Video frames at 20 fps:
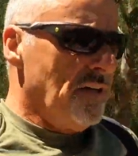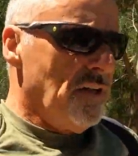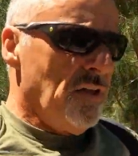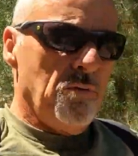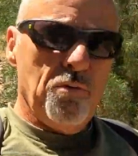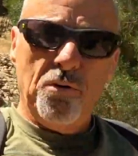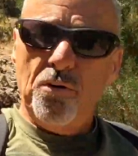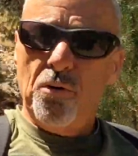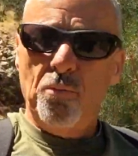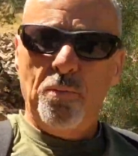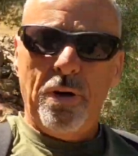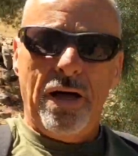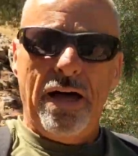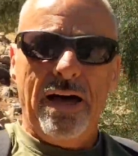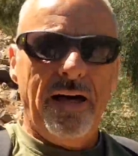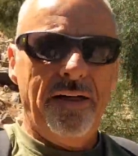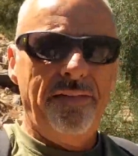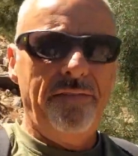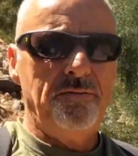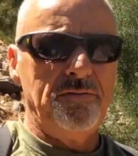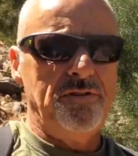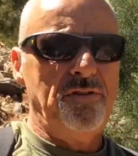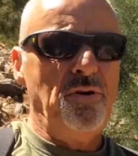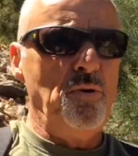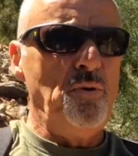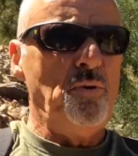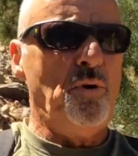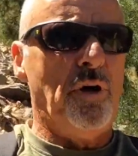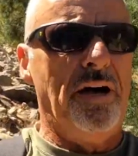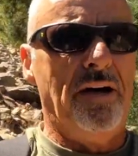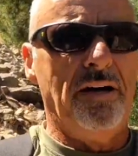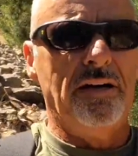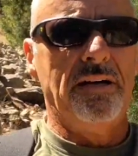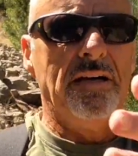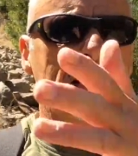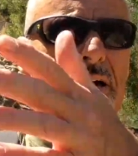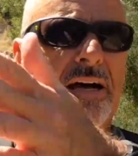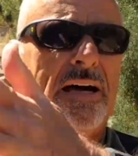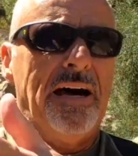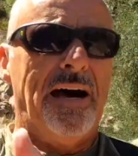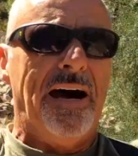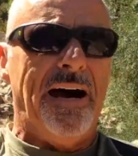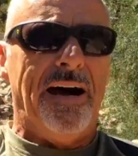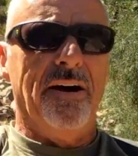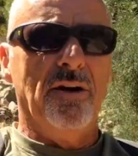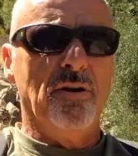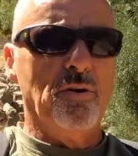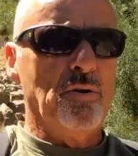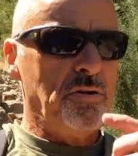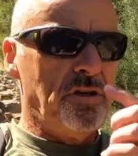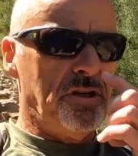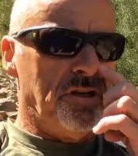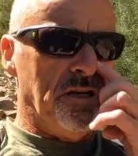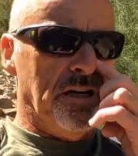There's no path, there's no arrows.